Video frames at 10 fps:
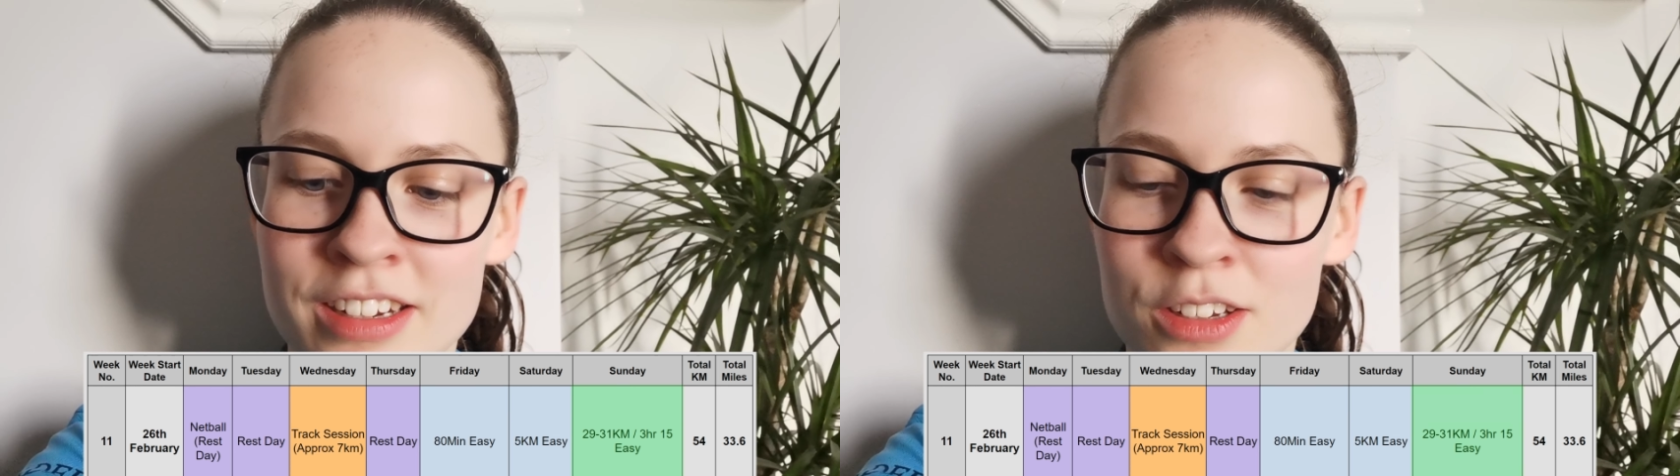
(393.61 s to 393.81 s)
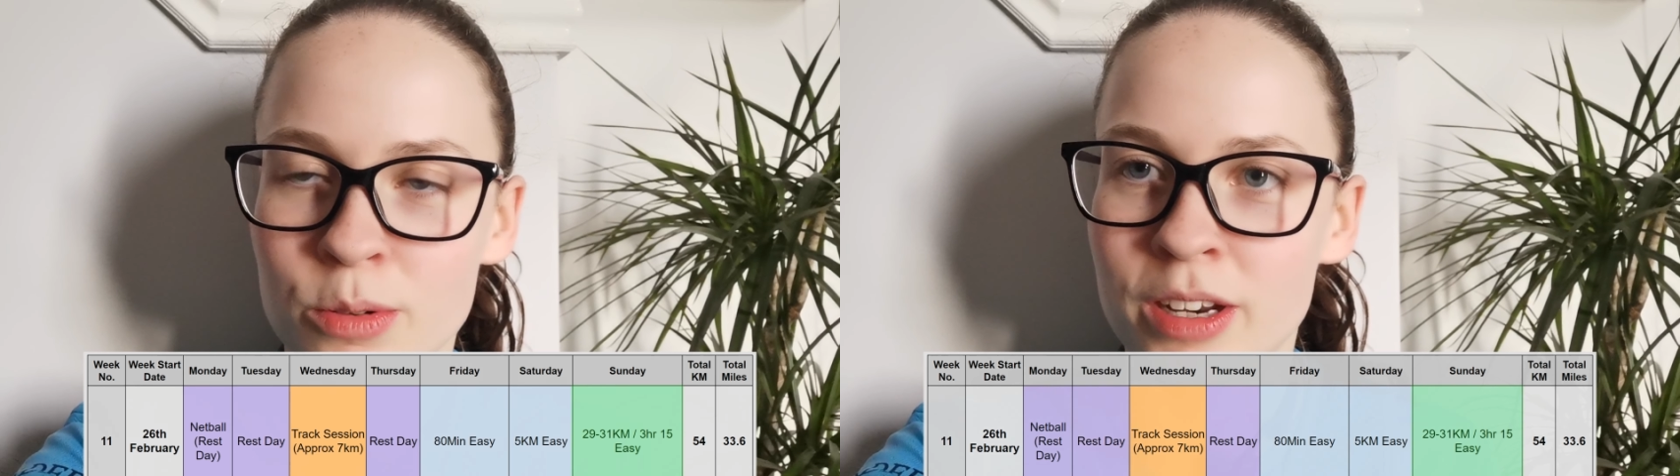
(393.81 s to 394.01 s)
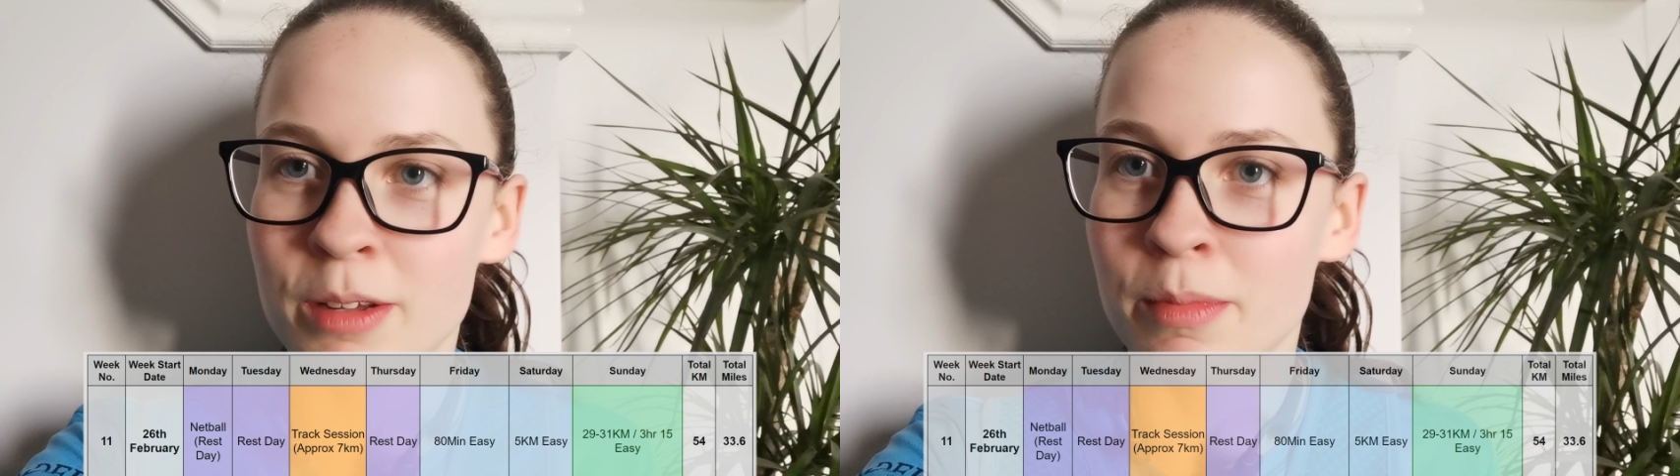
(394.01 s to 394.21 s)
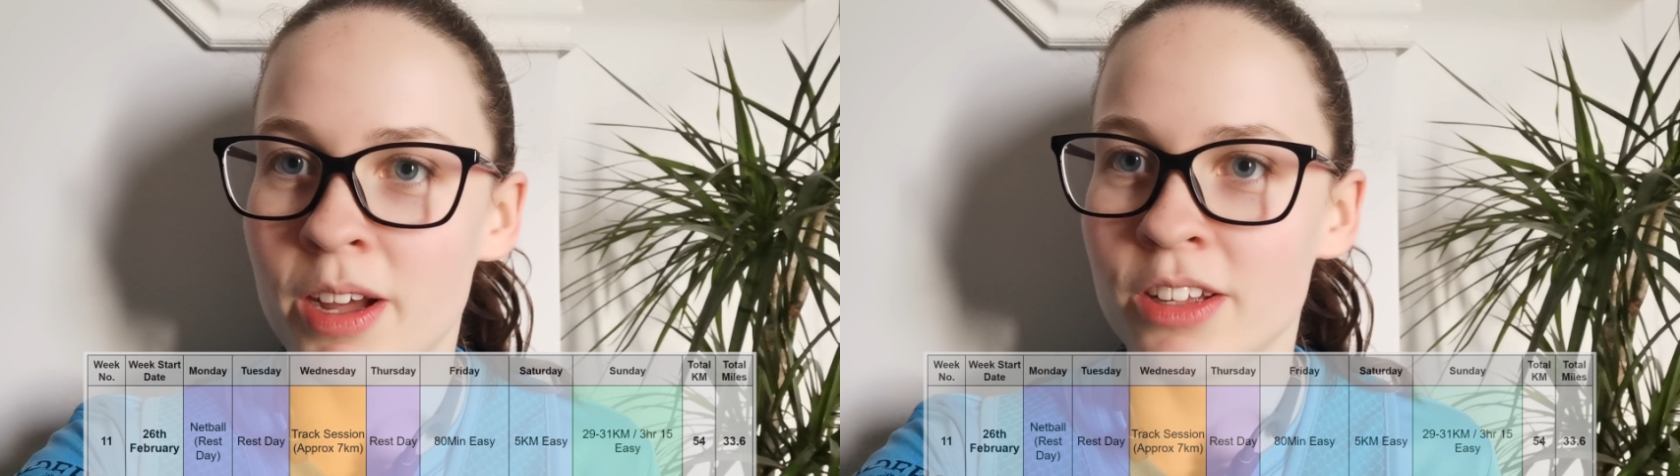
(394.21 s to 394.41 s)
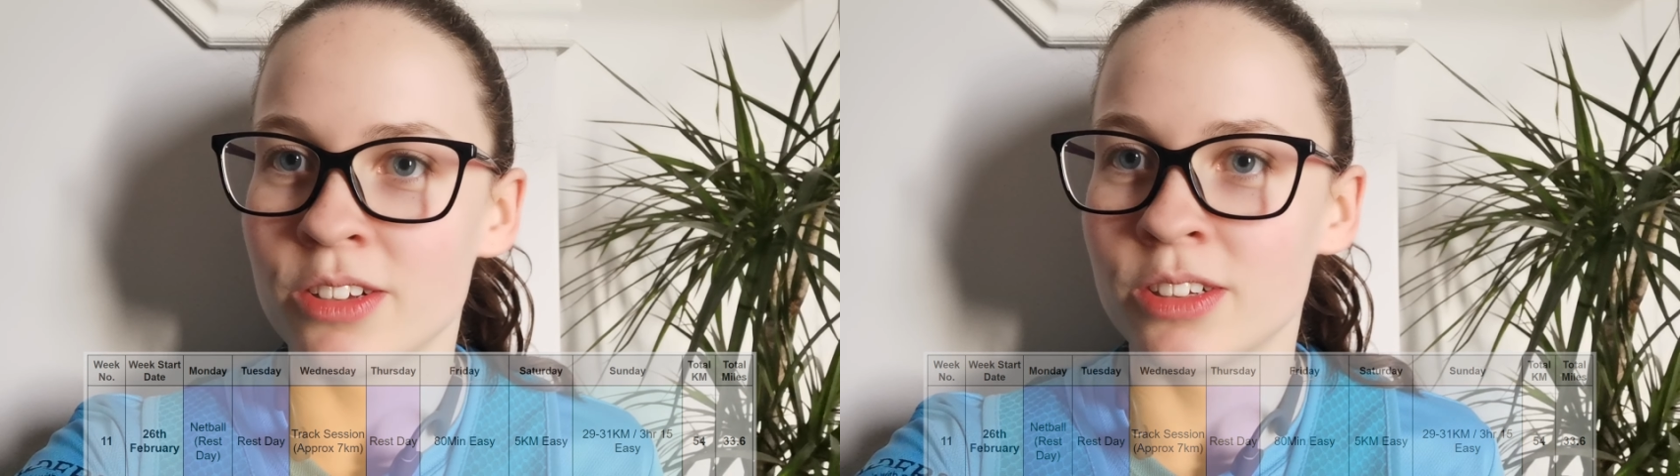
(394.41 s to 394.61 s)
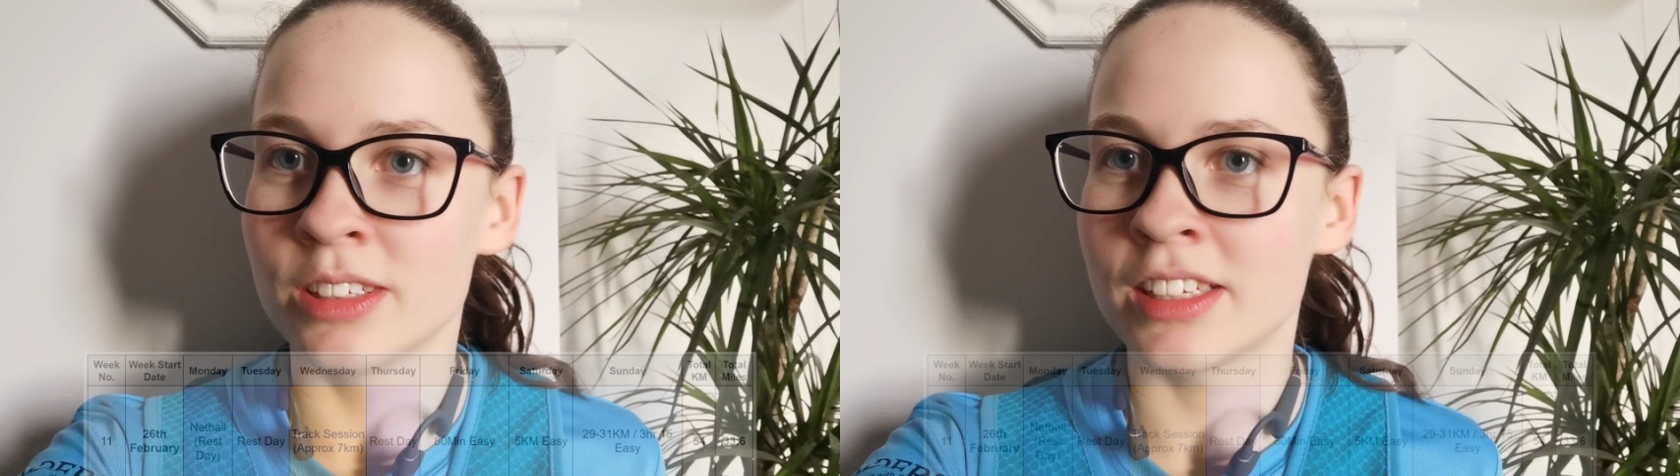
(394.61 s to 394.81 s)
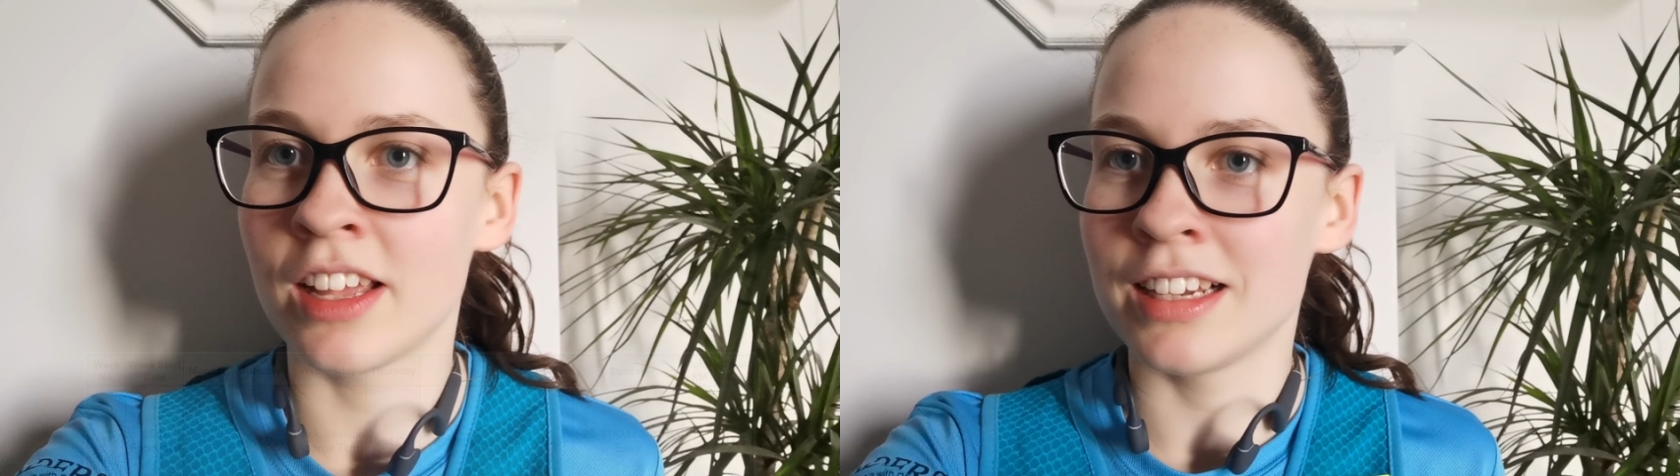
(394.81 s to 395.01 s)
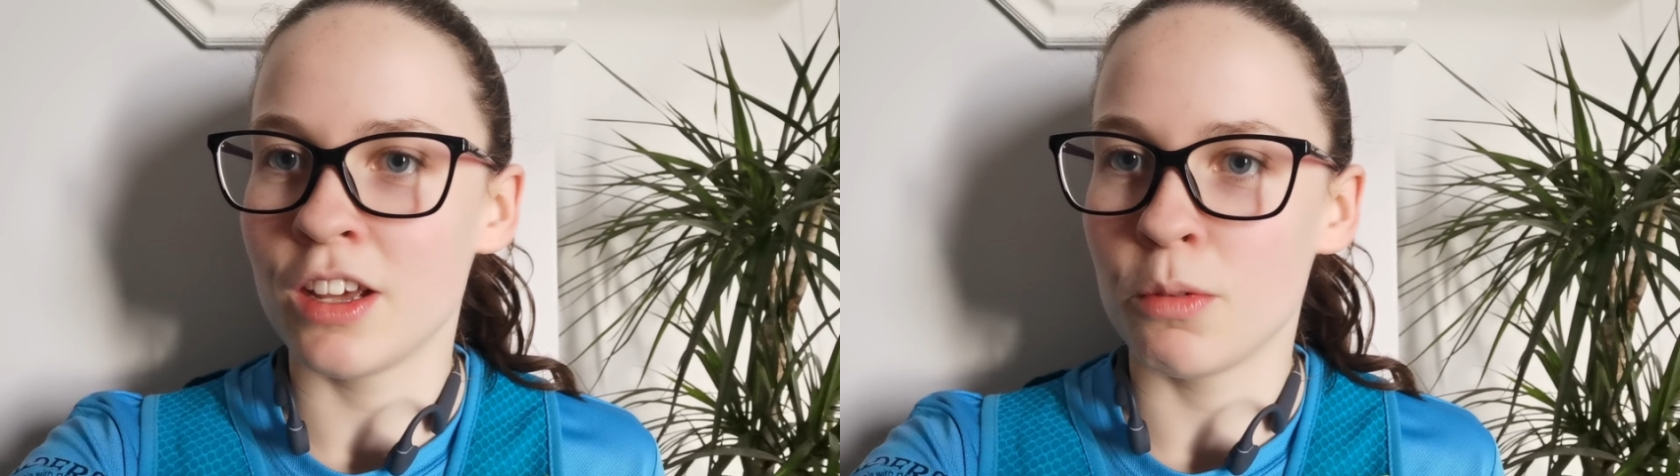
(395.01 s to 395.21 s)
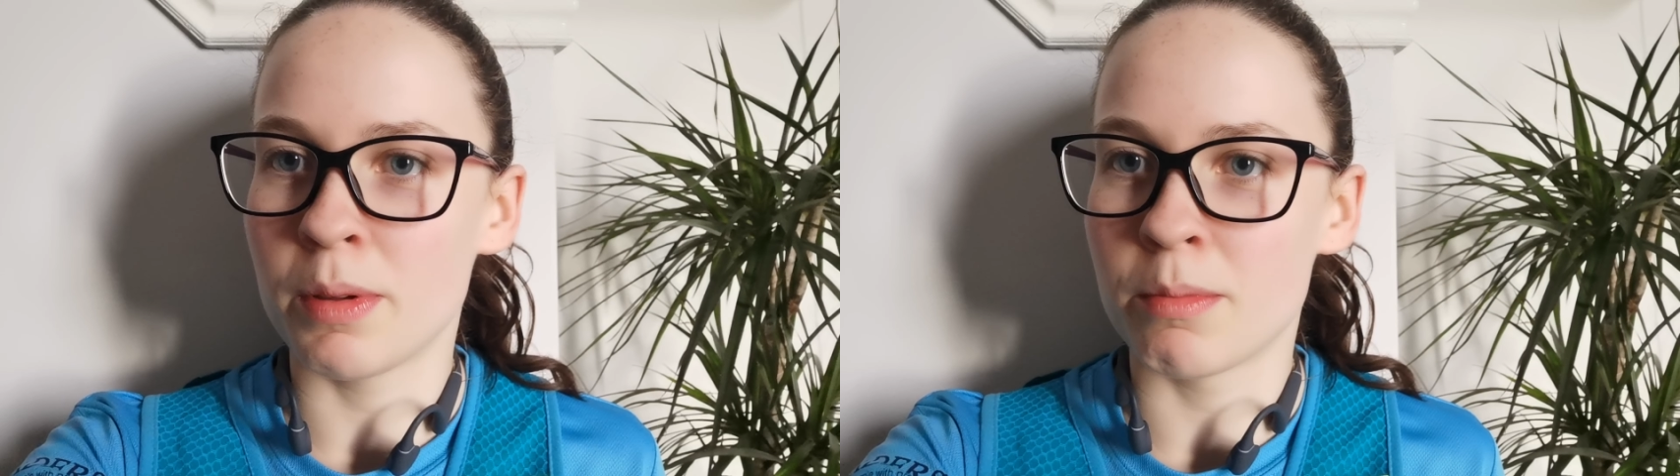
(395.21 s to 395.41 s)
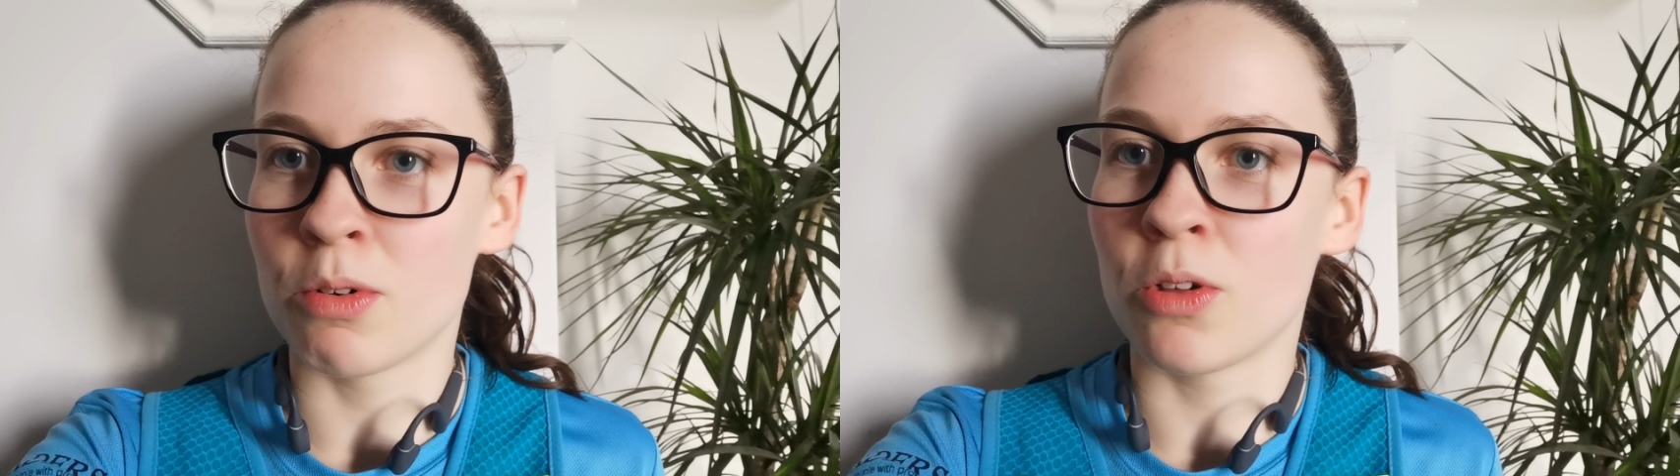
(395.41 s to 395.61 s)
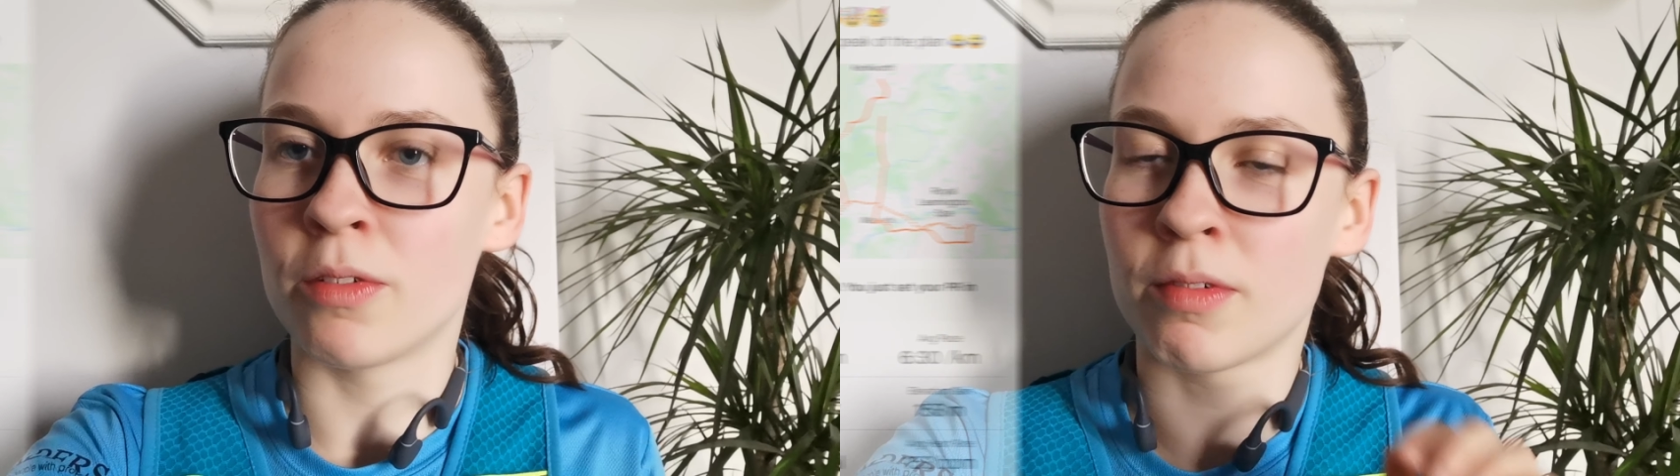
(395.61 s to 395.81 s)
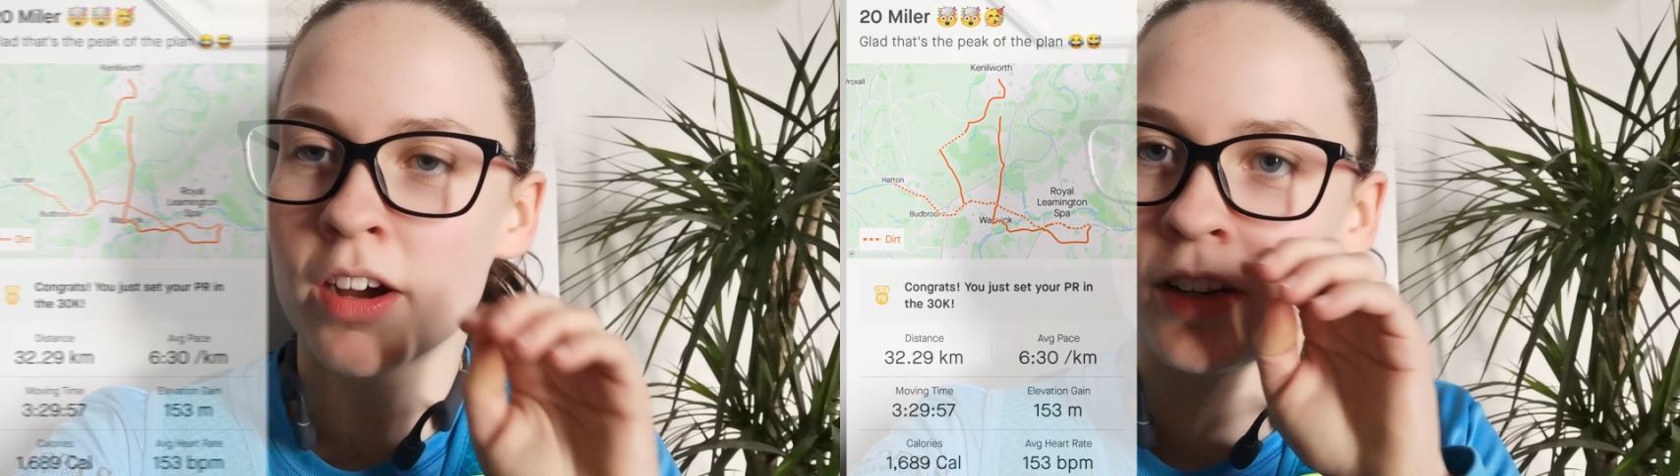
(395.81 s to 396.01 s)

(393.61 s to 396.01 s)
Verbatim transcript: so I did 20 miles. It's a little bit more than